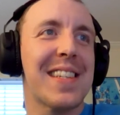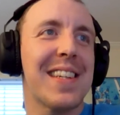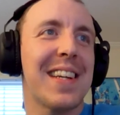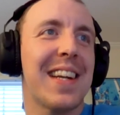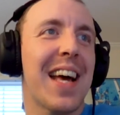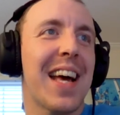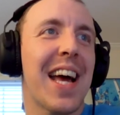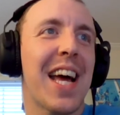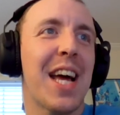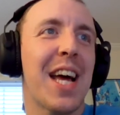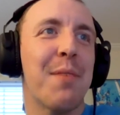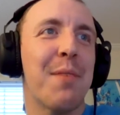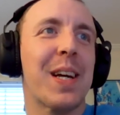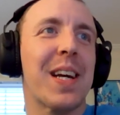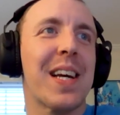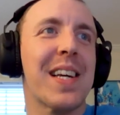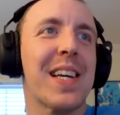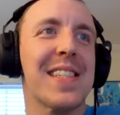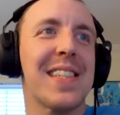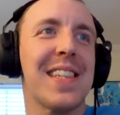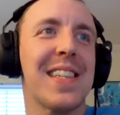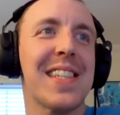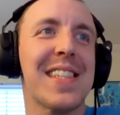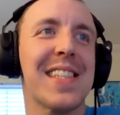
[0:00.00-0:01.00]
today
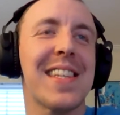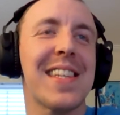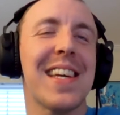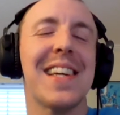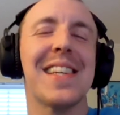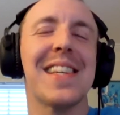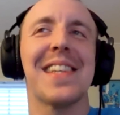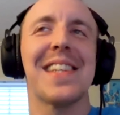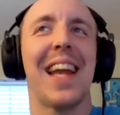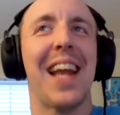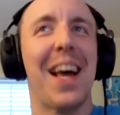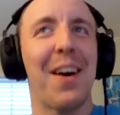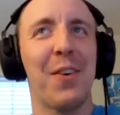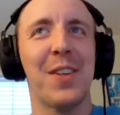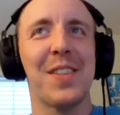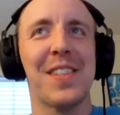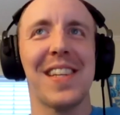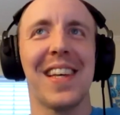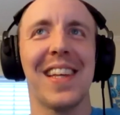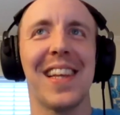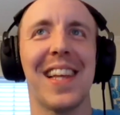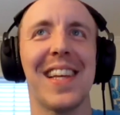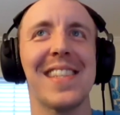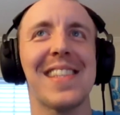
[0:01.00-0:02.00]
because this is, and I will
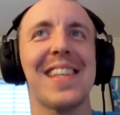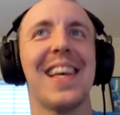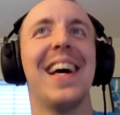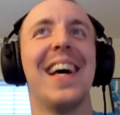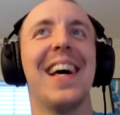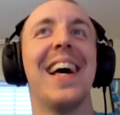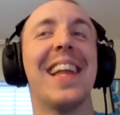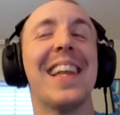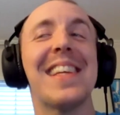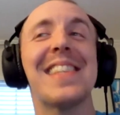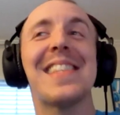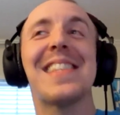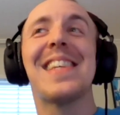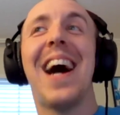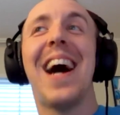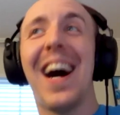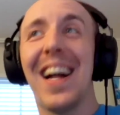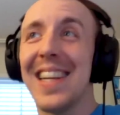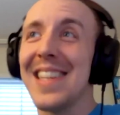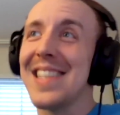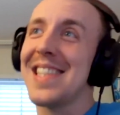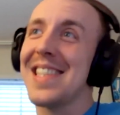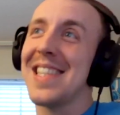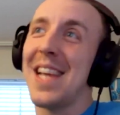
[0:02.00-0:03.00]
say this, this is
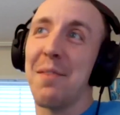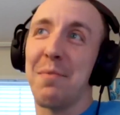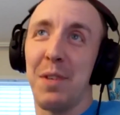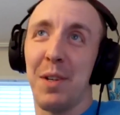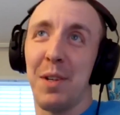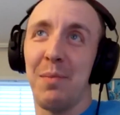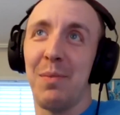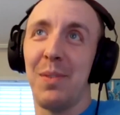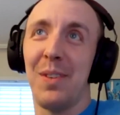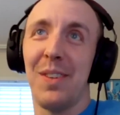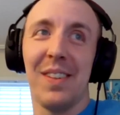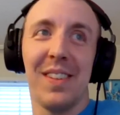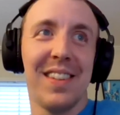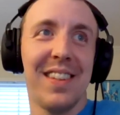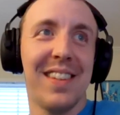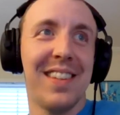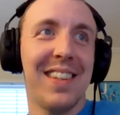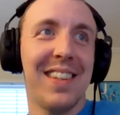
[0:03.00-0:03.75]
unacceptable.